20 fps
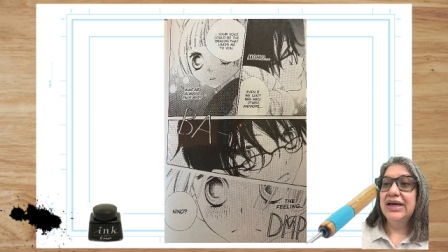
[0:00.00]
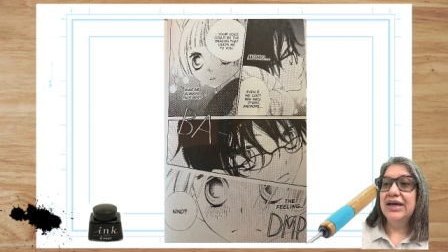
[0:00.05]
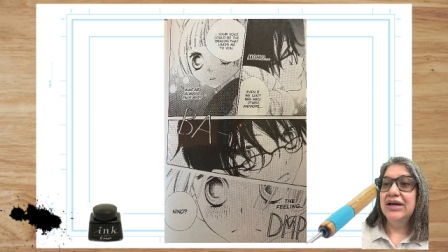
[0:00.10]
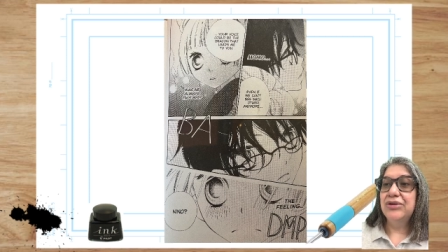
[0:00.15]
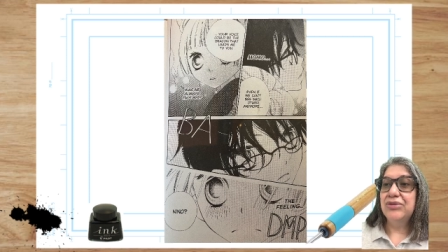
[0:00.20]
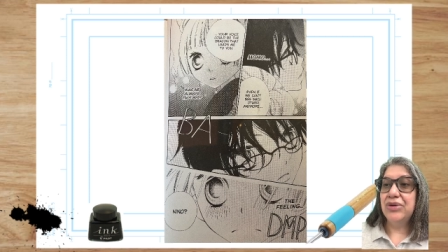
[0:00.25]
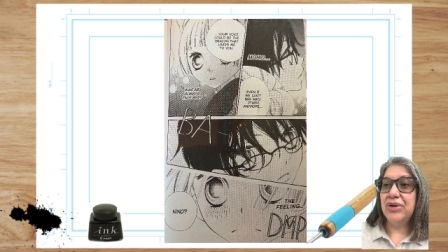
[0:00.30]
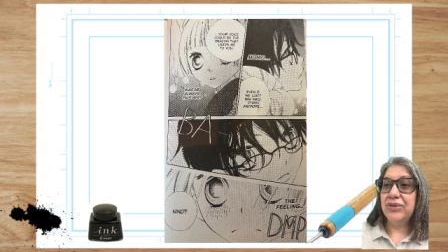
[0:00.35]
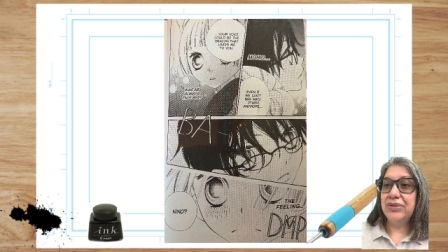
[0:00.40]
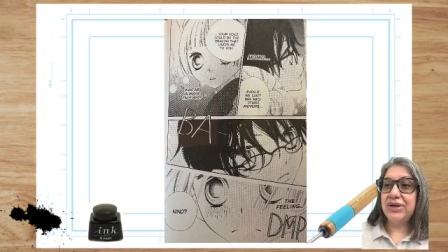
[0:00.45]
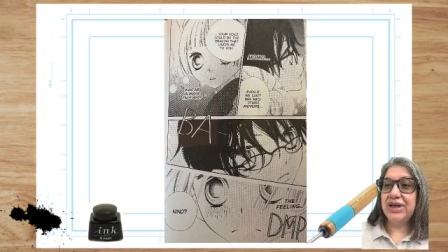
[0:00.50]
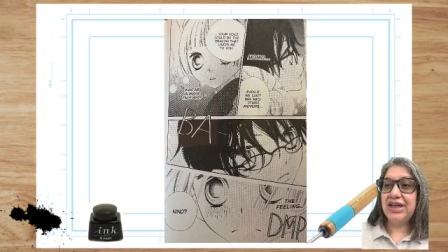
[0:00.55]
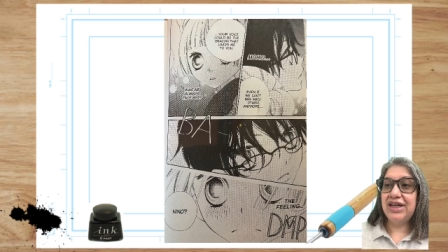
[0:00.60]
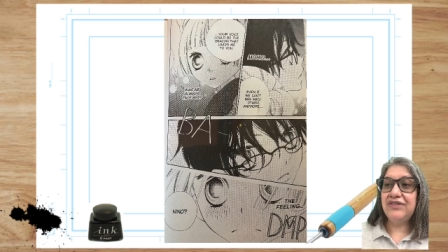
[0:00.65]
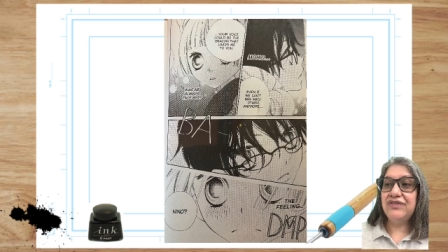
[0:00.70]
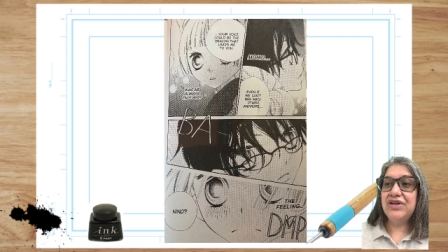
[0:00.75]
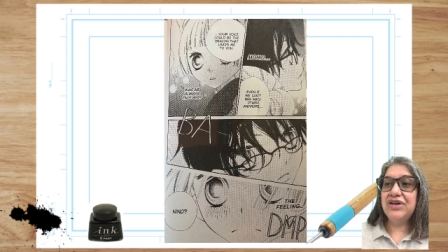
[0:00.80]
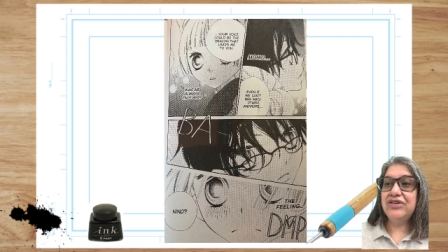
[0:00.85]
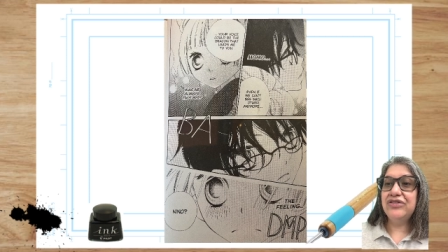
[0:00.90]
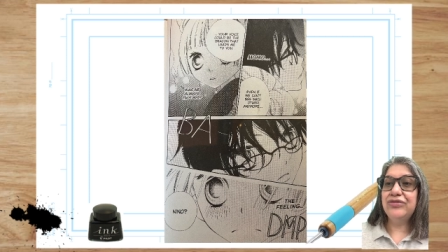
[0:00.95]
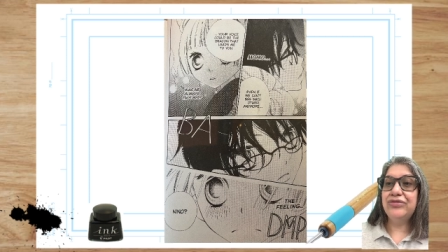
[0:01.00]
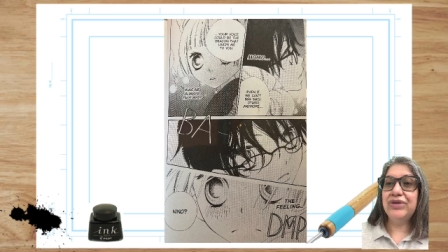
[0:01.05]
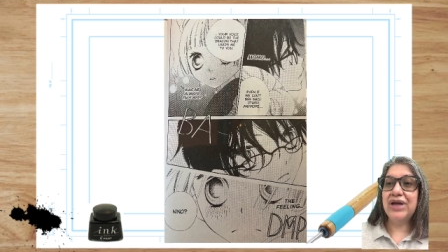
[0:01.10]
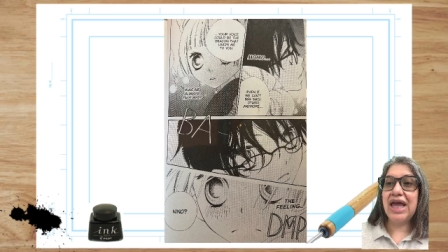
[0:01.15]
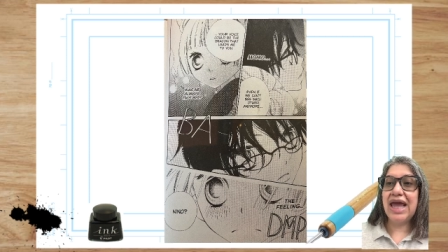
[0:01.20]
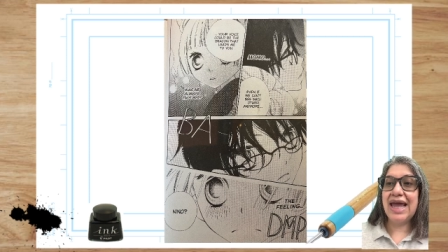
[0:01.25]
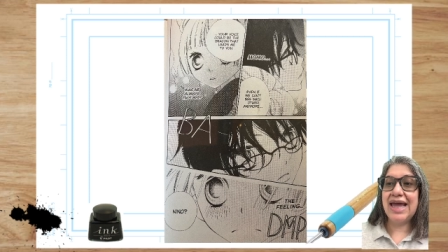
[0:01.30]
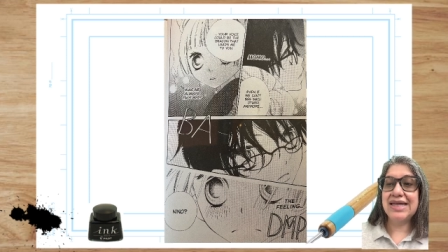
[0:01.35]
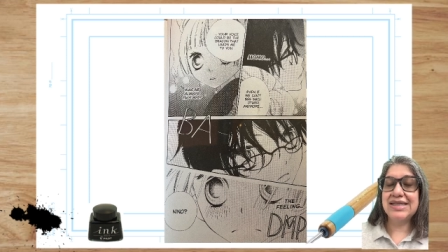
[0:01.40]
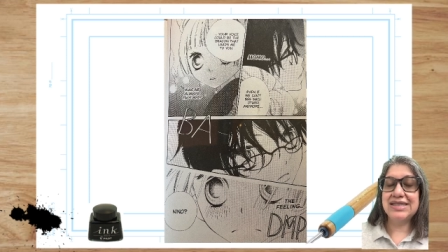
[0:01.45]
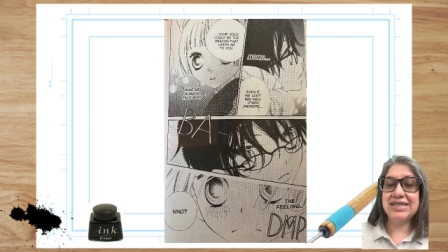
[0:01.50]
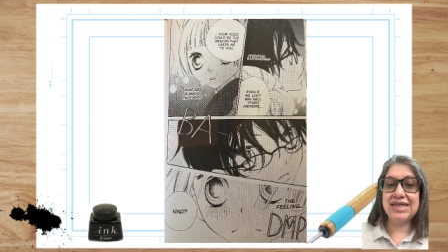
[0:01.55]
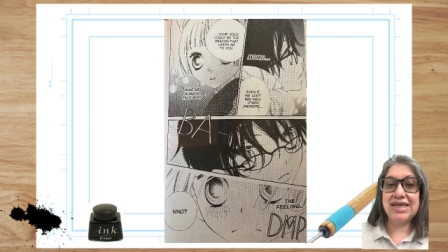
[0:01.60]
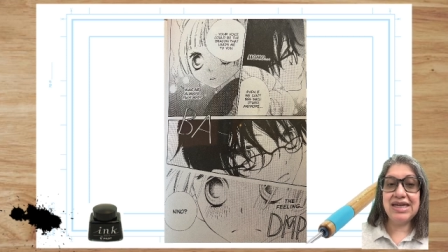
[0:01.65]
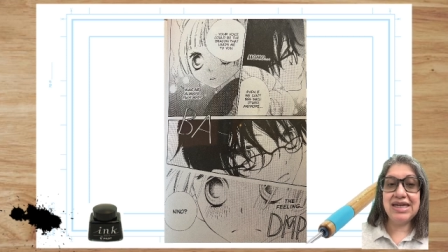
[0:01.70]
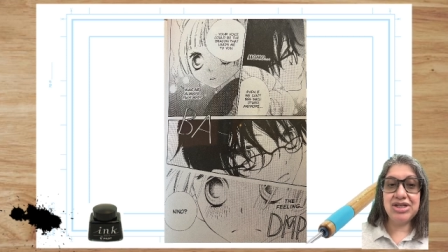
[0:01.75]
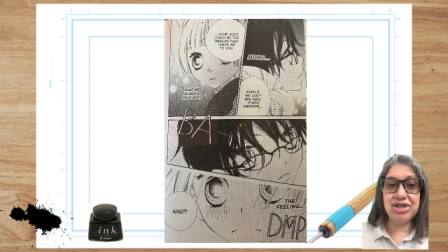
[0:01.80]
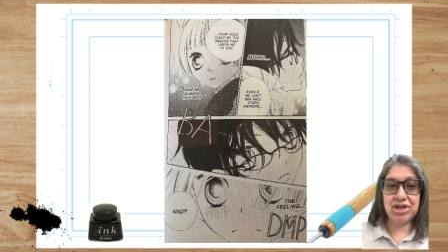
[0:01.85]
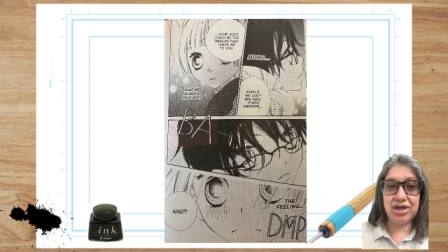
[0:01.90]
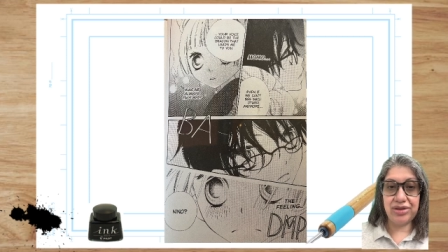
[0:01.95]
quote, Even if we can't see
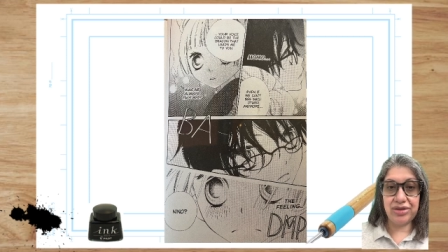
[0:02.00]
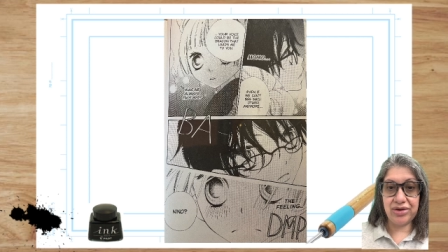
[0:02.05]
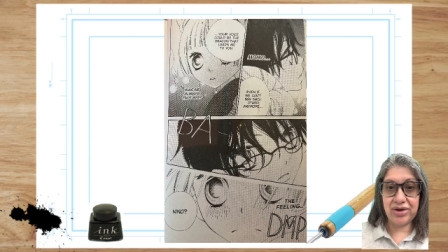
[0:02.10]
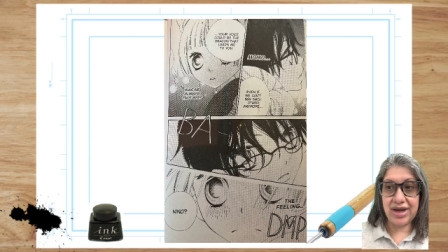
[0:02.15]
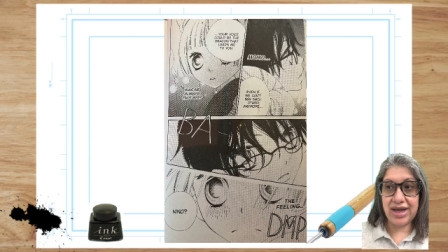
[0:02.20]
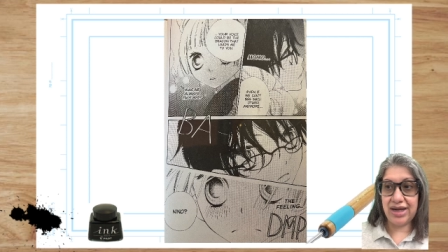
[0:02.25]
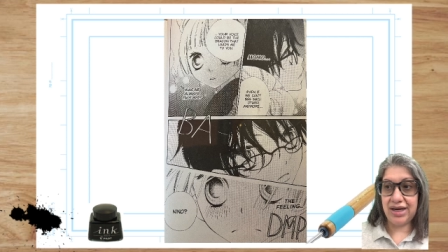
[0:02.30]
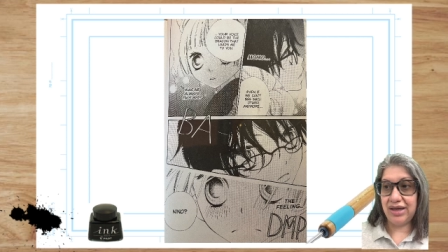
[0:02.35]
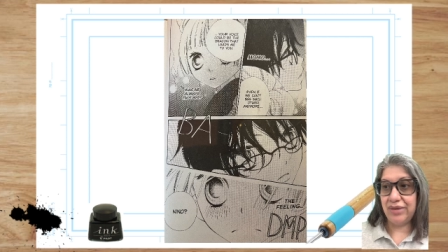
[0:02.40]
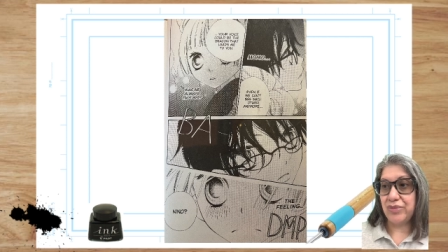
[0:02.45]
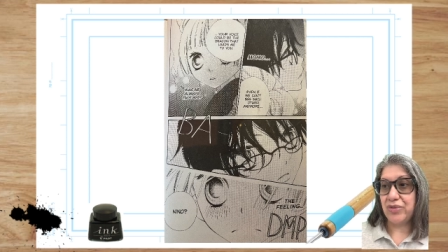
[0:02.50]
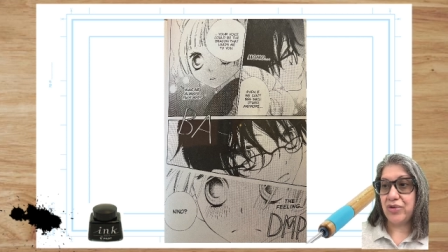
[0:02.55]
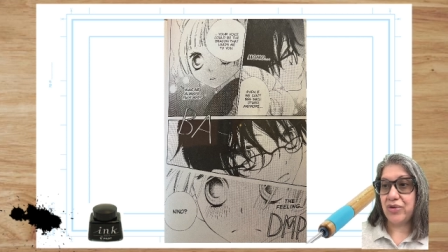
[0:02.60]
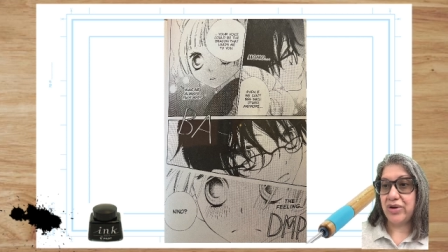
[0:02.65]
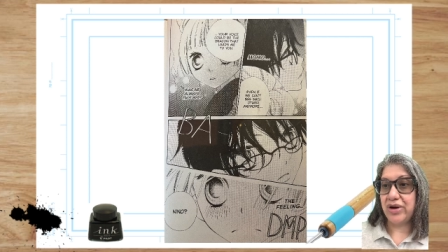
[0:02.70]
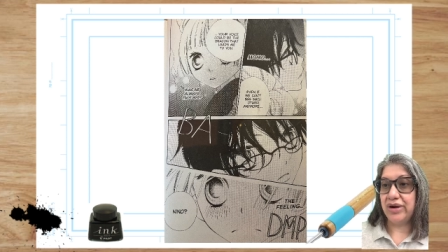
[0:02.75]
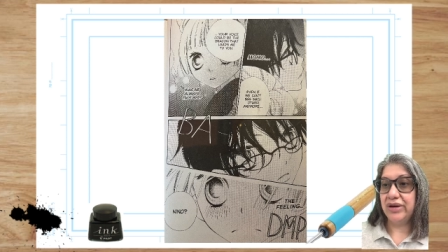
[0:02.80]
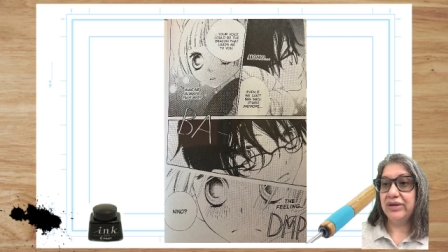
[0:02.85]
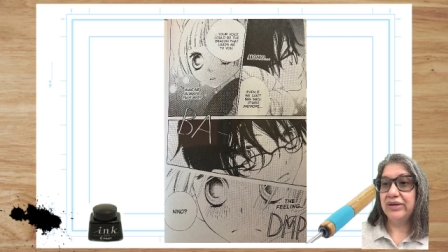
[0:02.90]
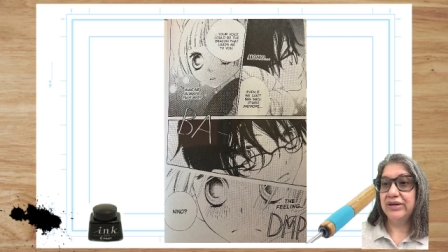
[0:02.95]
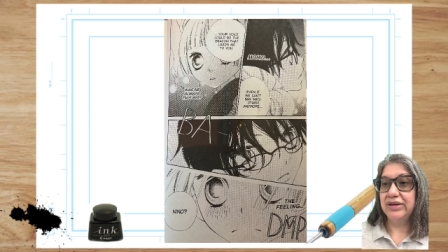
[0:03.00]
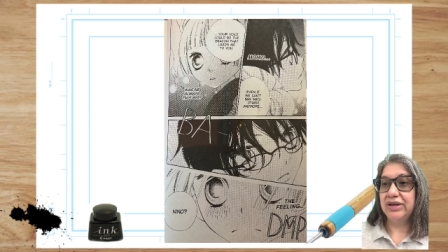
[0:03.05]
each other anymore,